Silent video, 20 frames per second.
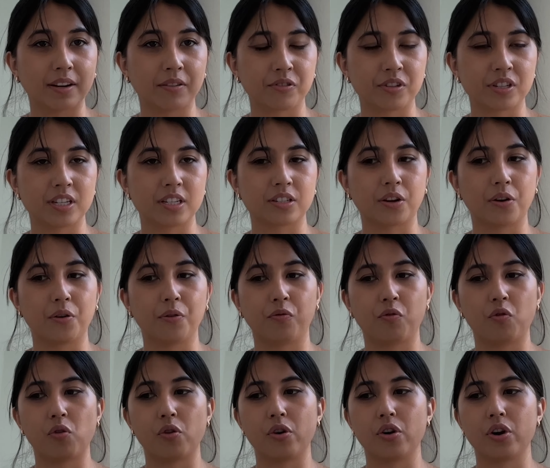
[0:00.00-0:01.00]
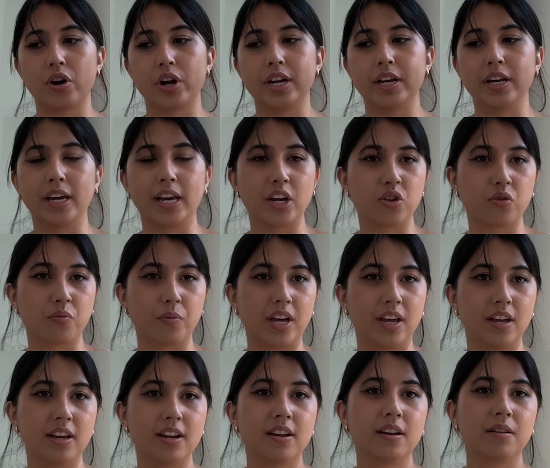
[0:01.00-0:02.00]
Francisco for an
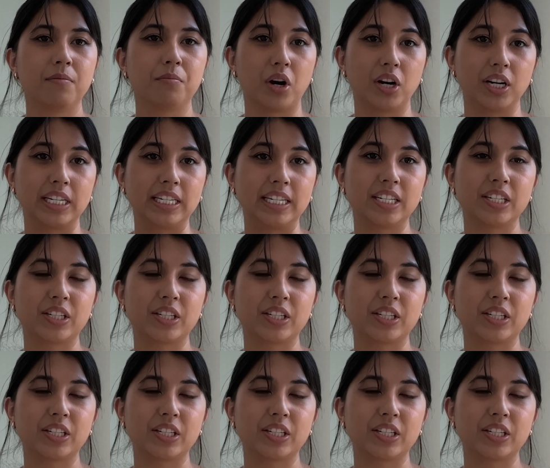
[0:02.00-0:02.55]
engagement party.